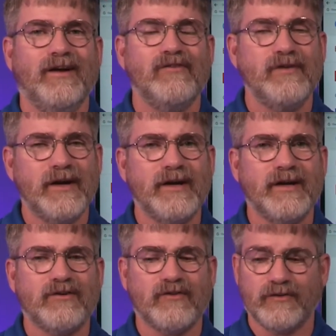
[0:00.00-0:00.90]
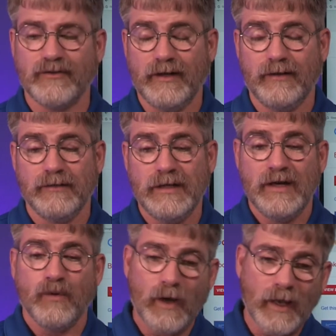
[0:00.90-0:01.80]
Very interesting.
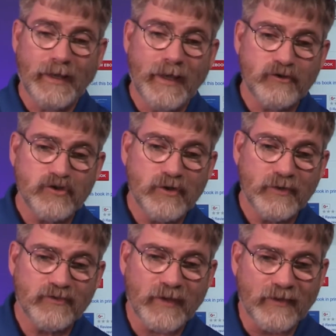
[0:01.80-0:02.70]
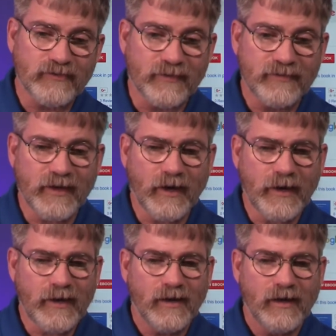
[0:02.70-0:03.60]
Well, I guess you could say it's a
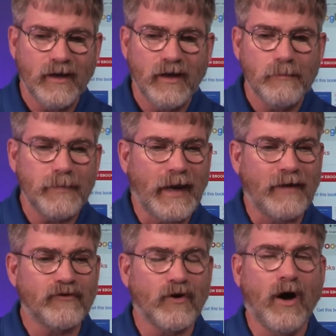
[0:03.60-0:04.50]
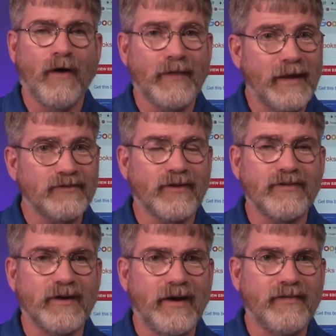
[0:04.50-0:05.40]
theory, but after all, I think it's a
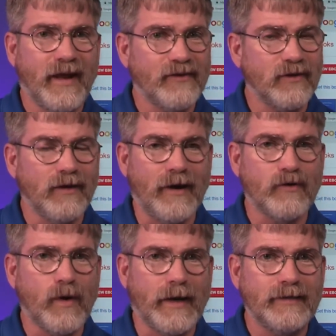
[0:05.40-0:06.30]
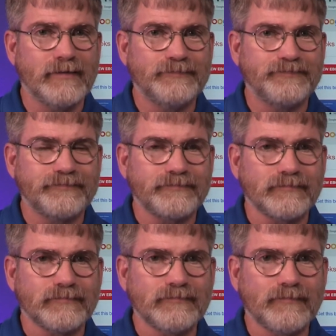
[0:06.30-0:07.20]
theory that has a lot of weight.
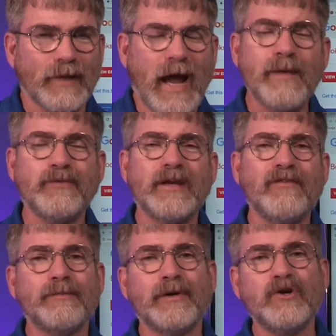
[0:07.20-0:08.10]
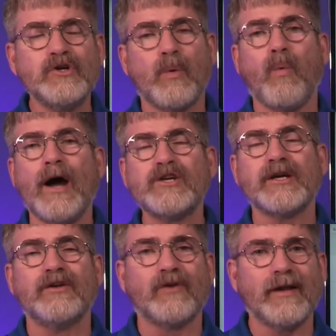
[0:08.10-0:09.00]
I'm Steven Ben-Nun. You're
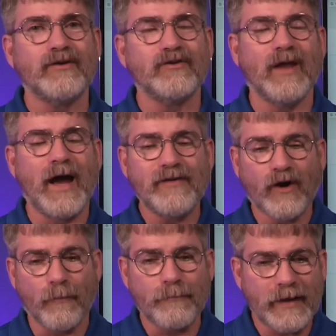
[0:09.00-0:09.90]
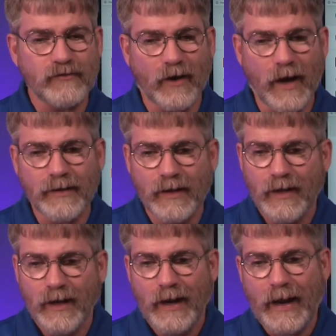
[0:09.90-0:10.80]
watching Israeli News Live here on Patreon.
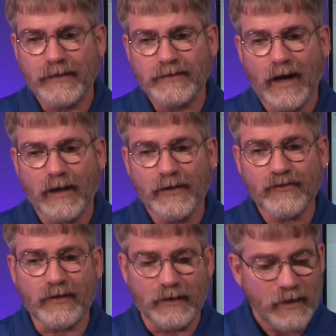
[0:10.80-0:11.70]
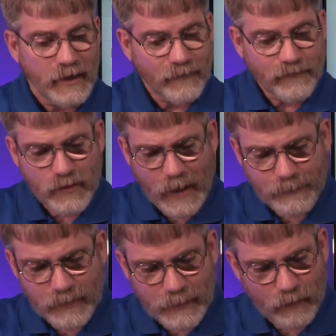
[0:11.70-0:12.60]
And listen, if you
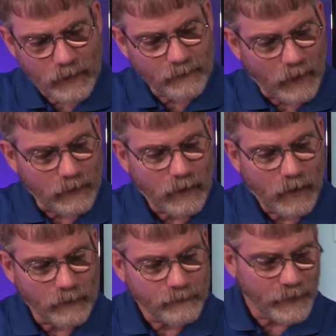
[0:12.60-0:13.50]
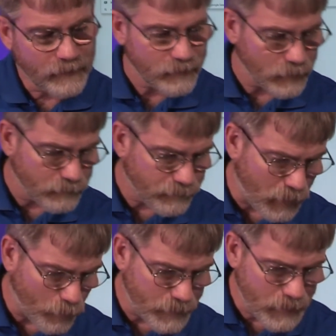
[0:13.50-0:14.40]
happen to be one of our friends that are
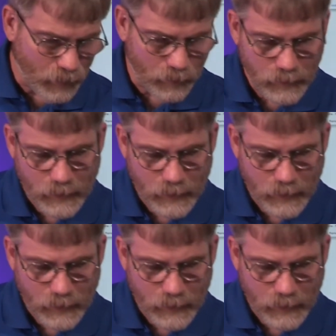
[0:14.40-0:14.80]
following here,